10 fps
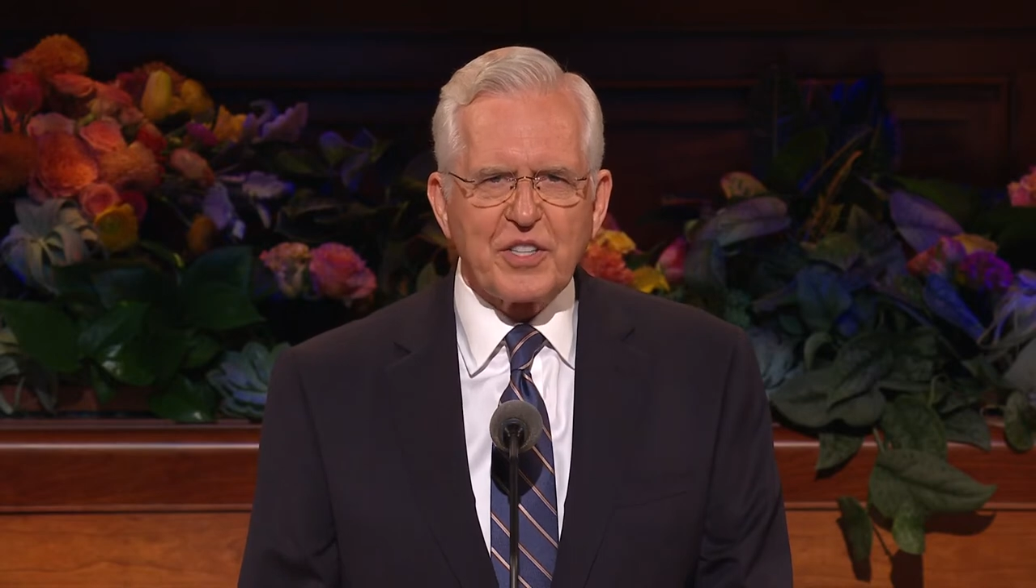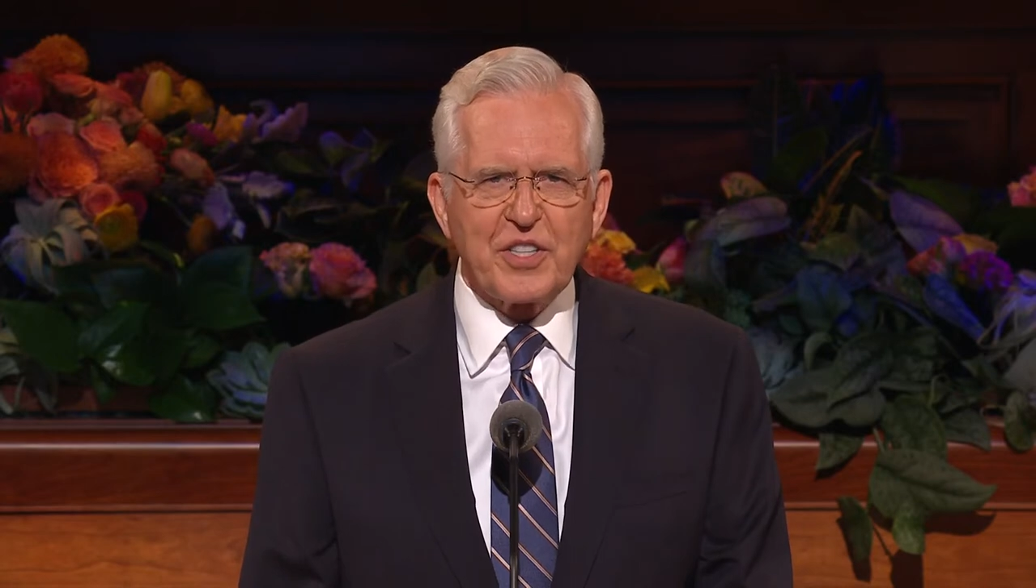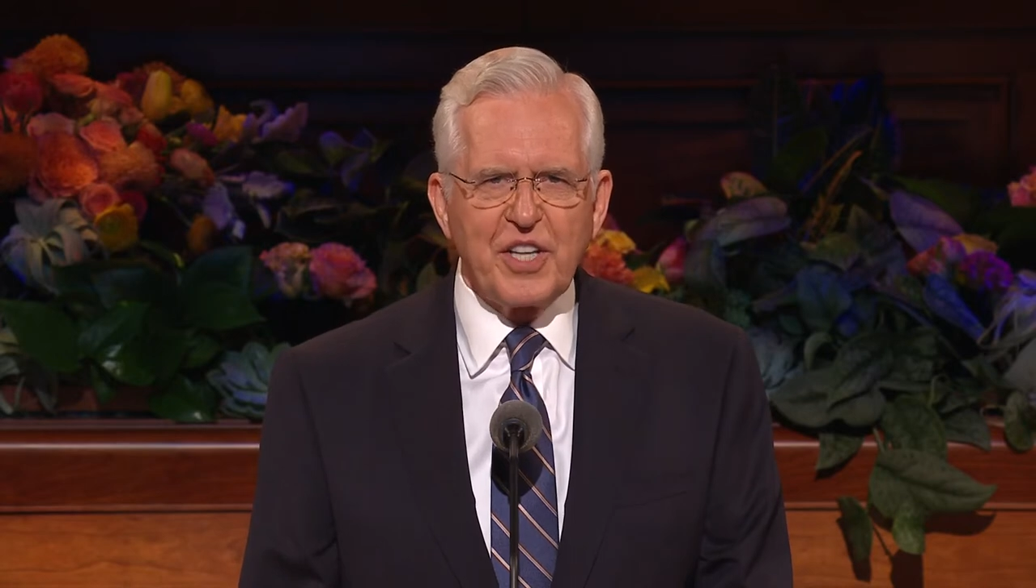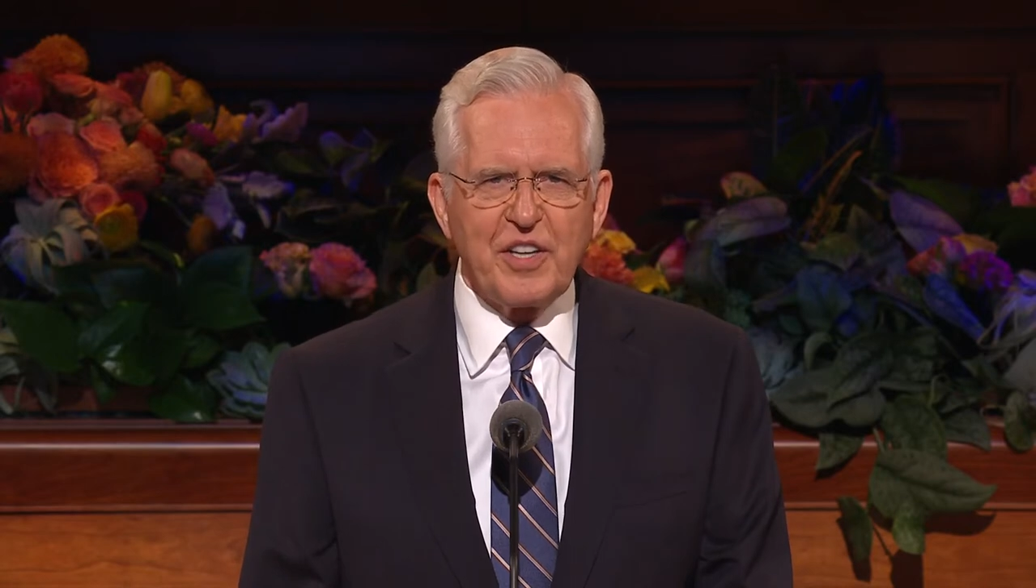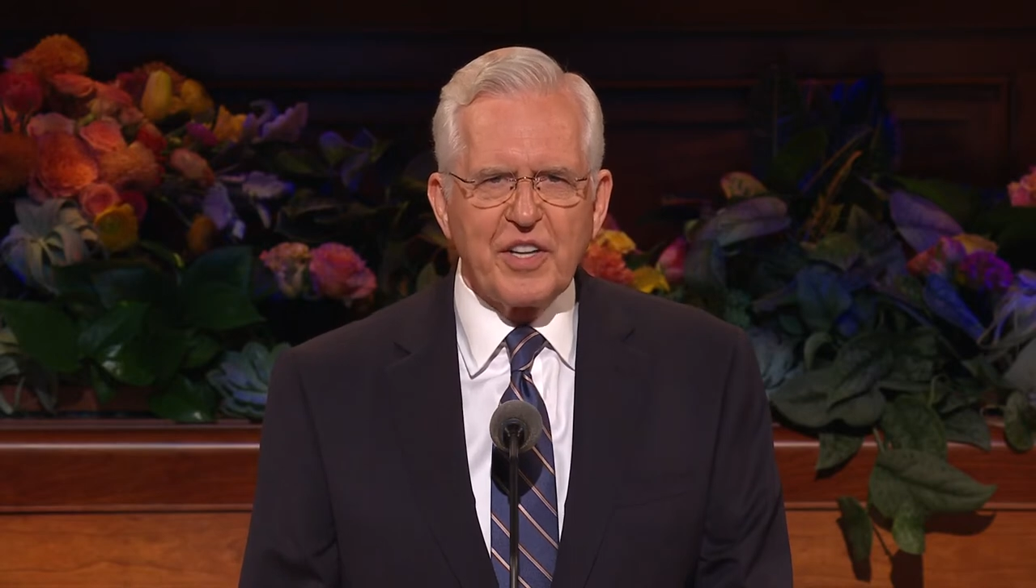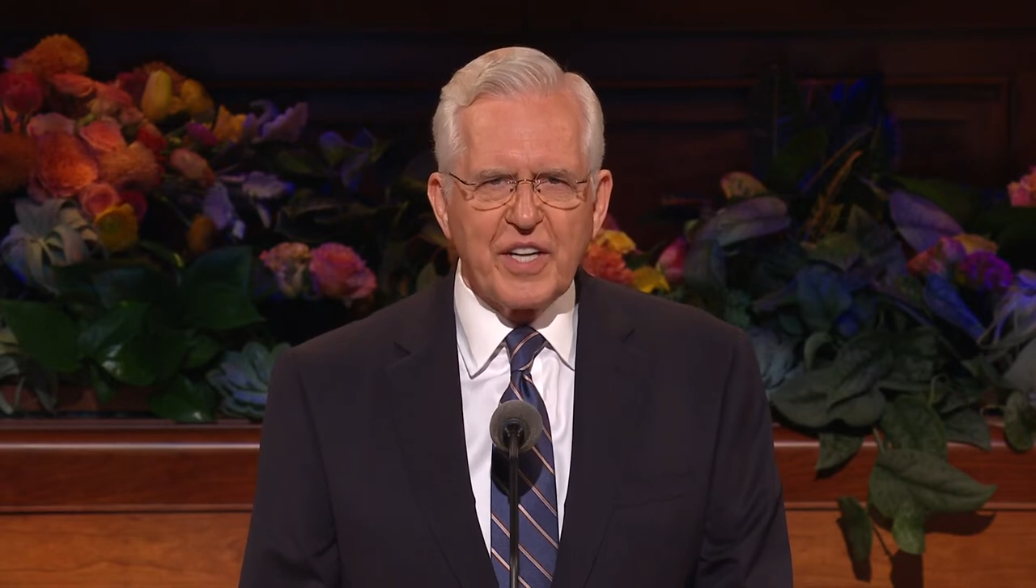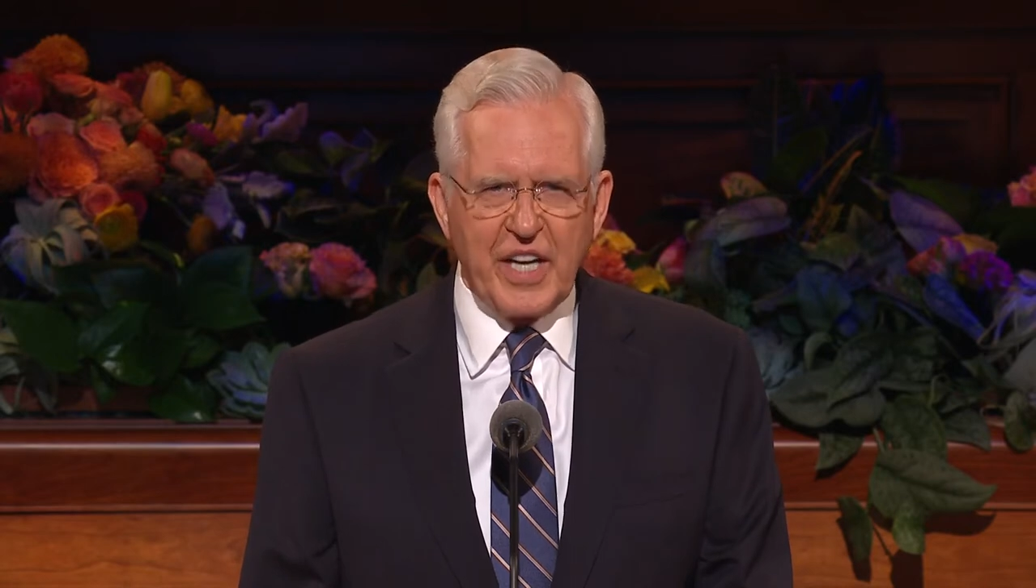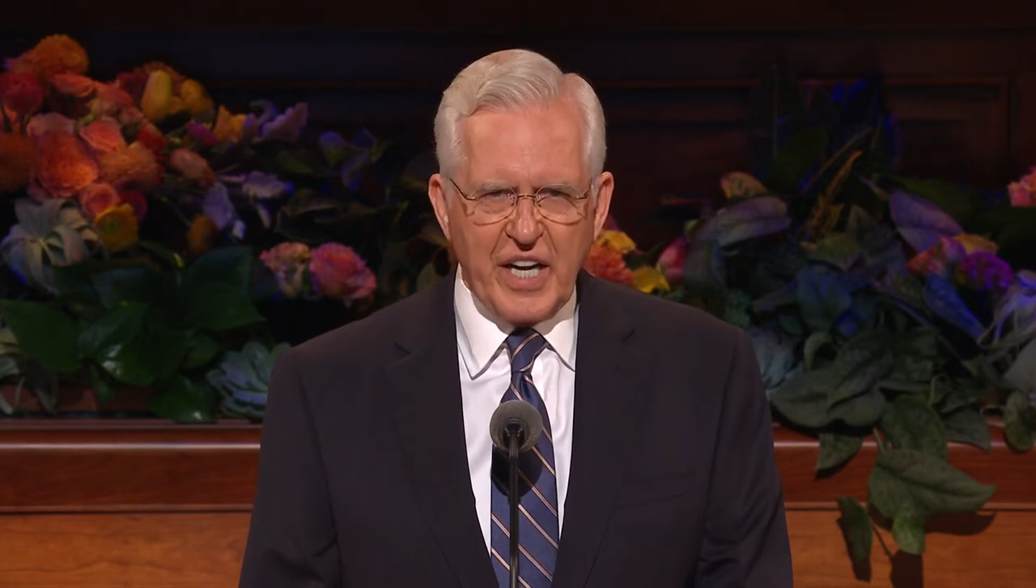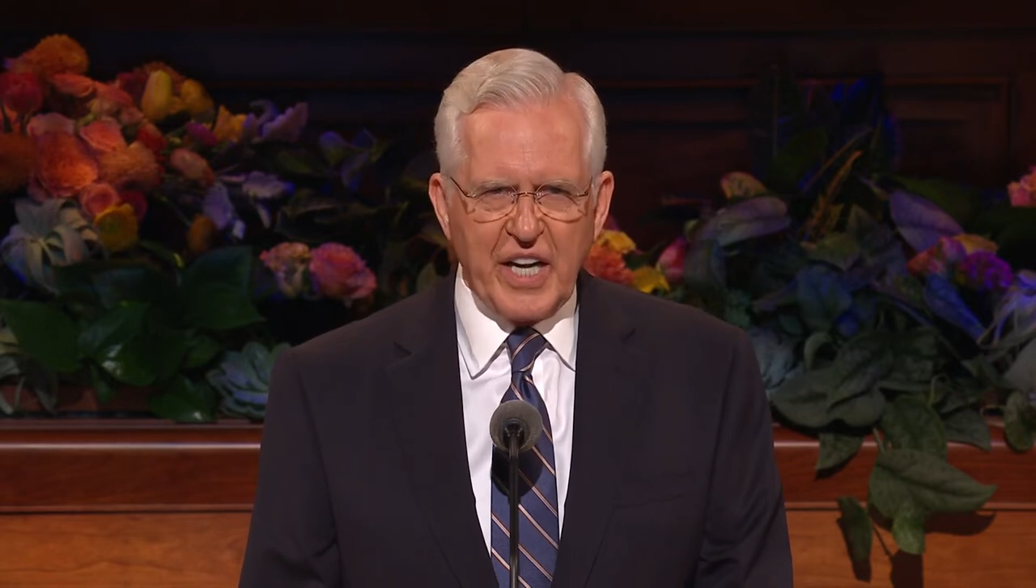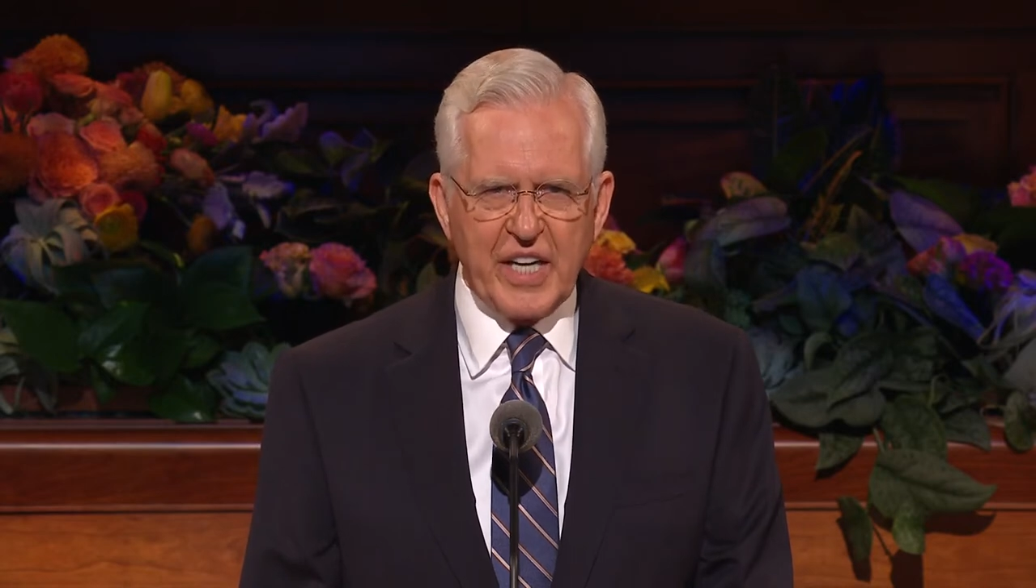see the
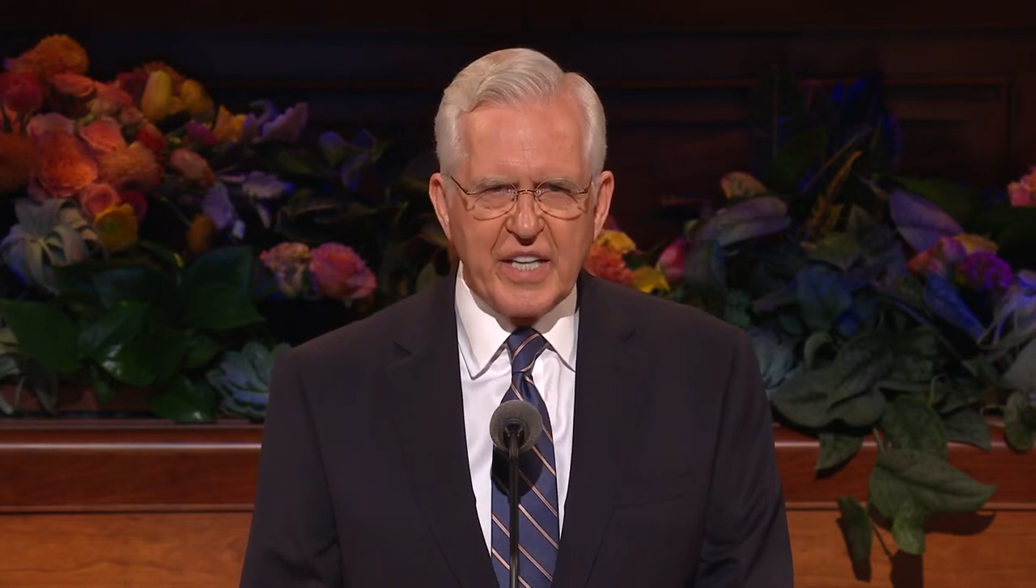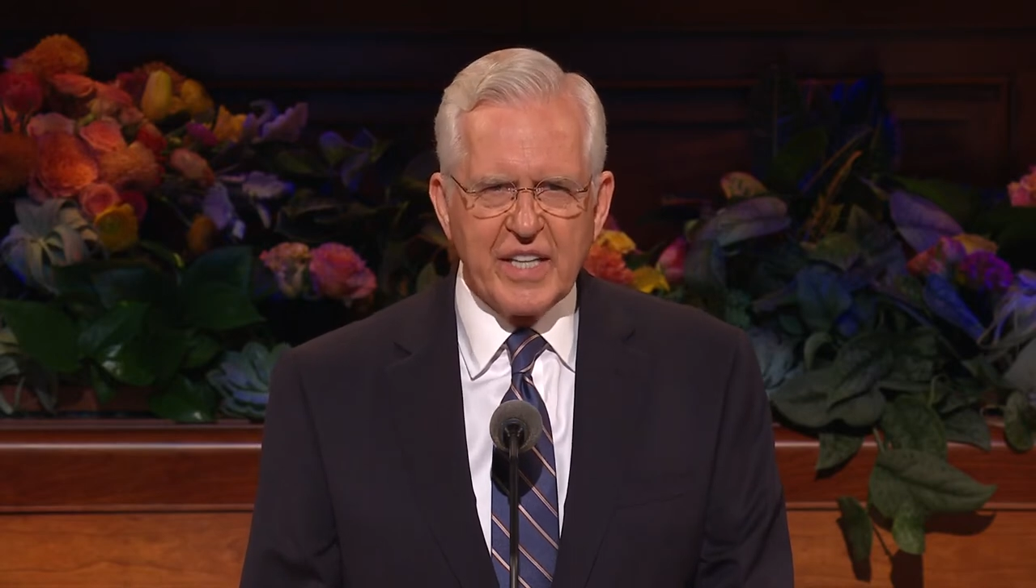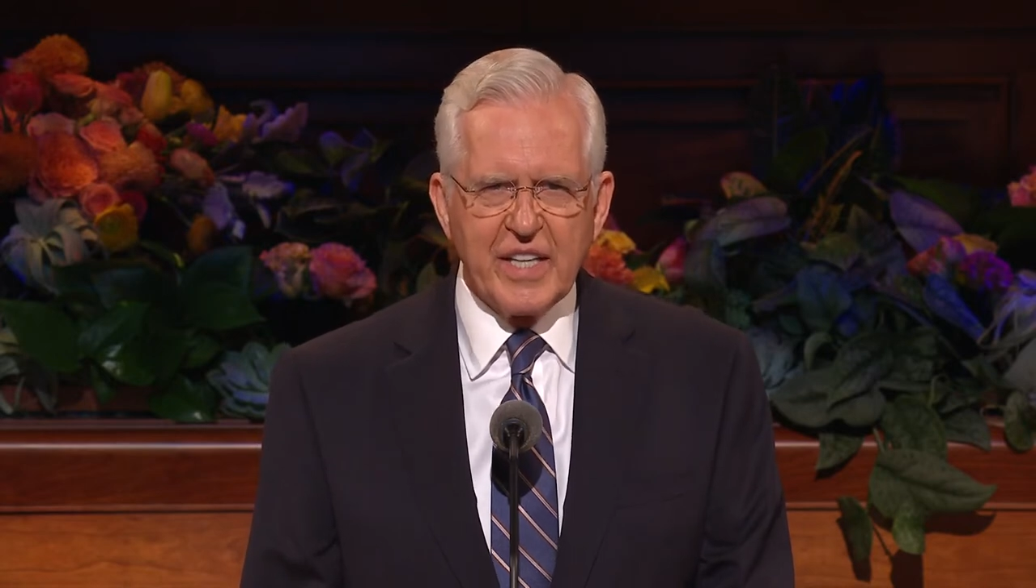day